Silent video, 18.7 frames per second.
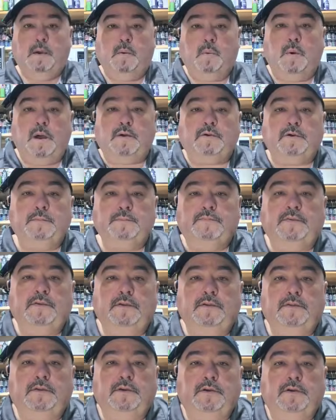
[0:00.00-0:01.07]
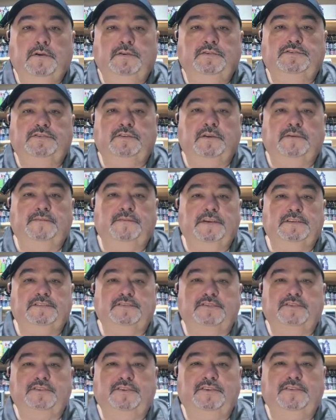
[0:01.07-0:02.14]
Welcome to the Hoosier
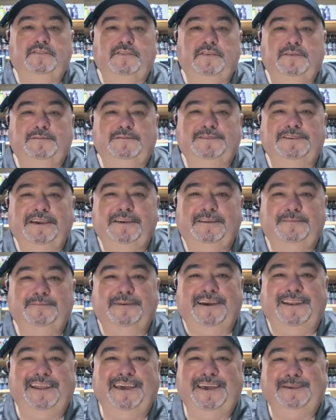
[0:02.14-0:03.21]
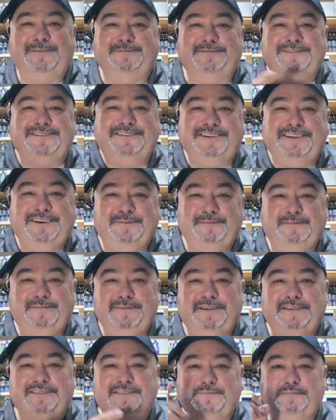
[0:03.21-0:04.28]
Adventure YouTube channel. My name's Jim.
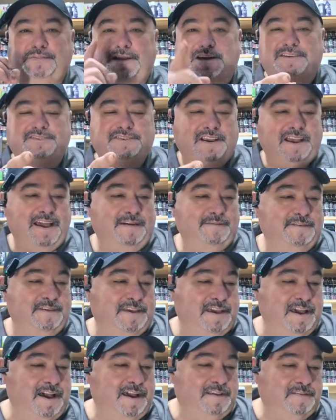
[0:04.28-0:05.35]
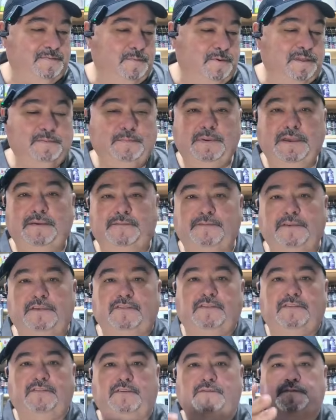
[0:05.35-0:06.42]
It's a pleasure having you guys with me. If
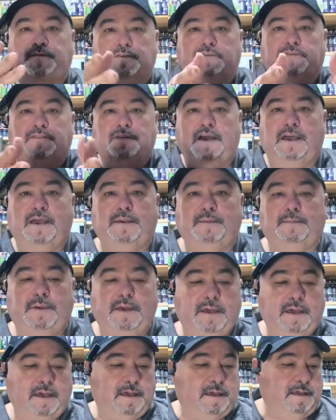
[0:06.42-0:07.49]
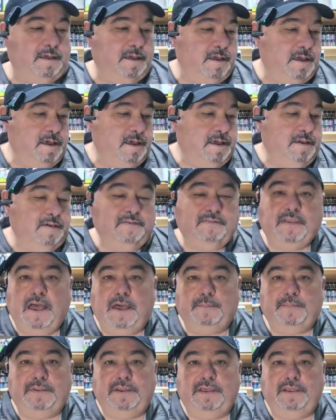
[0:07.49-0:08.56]
this is your first time
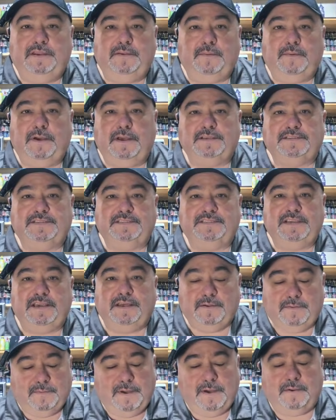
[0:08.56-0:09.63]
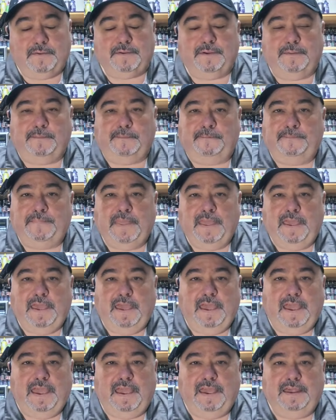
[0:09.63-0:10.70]
stopping in to watch the channel, welcome.
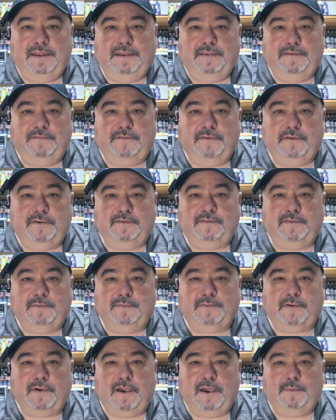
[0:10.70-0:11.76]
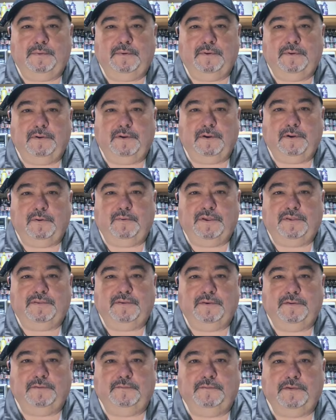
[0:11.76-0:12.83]
And if you're a subscriber or a
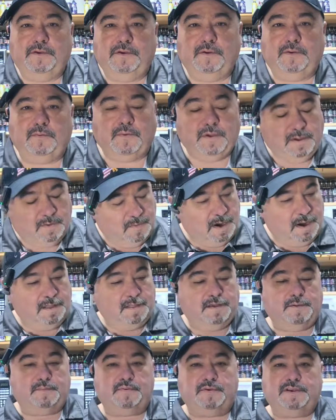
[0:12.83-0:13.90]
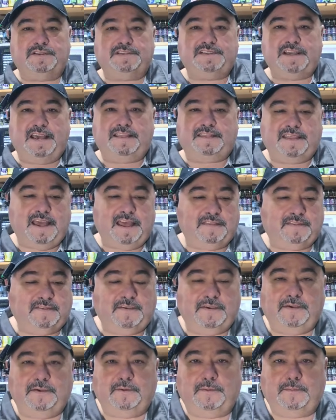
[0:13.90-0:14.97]
return viewer, we greatly appreciate that
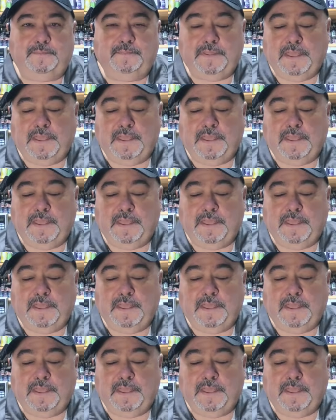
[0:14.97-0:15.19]
too.